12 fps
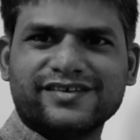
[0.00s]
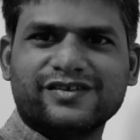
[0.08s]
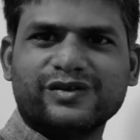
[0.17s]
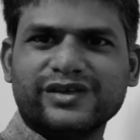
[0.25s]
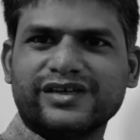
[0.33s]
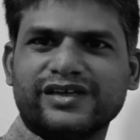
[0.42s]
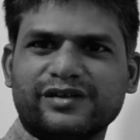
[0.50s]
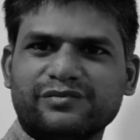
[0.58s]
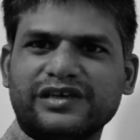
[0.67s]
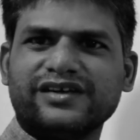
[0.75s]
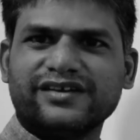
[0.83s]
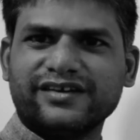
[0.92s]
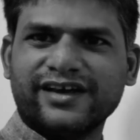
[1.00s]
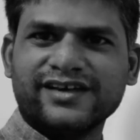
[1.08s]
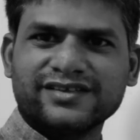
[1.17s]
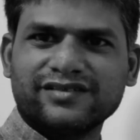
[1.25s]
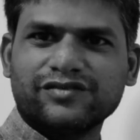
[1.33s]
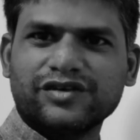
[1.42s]
So it can be a
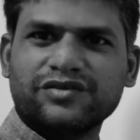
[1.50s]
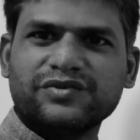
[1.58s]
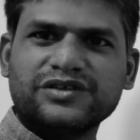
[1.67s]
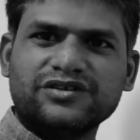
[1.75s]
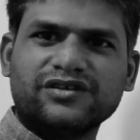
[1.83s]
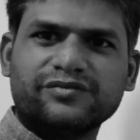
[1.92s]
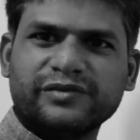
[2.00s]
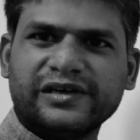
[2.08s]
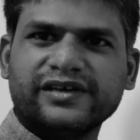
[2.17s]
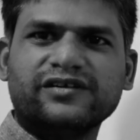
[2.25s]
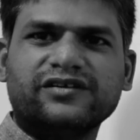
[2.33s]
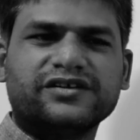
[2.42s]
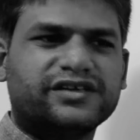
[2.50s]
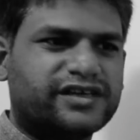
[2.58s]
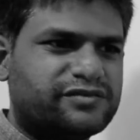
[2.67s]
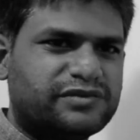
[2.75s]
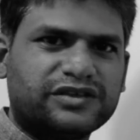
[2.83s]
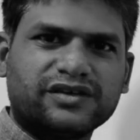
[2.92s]
NAS server which you are building, or it
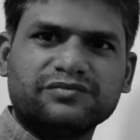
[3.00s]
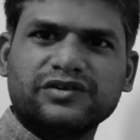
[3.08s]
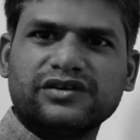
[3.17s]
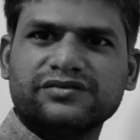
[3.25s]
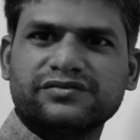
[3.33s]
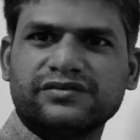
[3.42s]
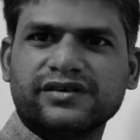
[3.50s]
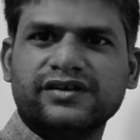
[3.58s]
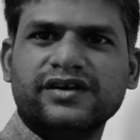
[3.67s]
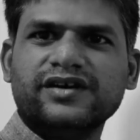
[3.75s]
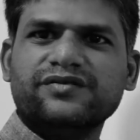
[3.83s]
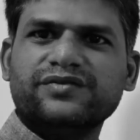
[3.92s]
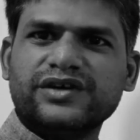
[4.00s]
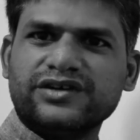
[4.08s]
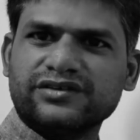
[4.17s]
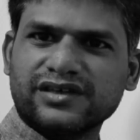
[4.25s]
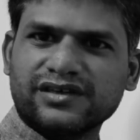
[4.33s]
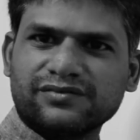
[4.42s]
can be some sort of
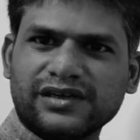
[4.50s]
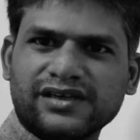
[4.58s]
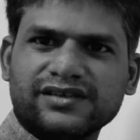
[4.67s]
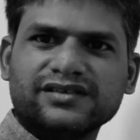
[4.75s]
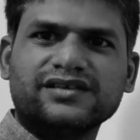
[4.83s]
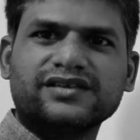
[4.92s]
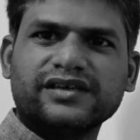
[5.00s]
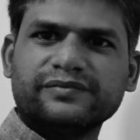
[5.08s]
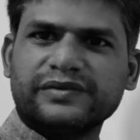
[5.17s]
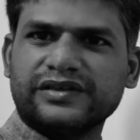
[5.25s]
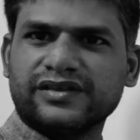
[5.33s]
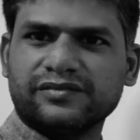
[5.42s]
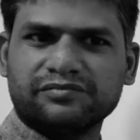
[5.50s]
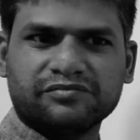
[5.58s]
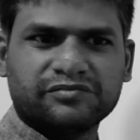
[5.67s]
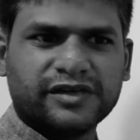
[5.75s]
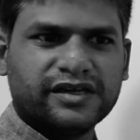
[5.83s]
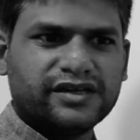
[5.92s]
video surveillance, it can be some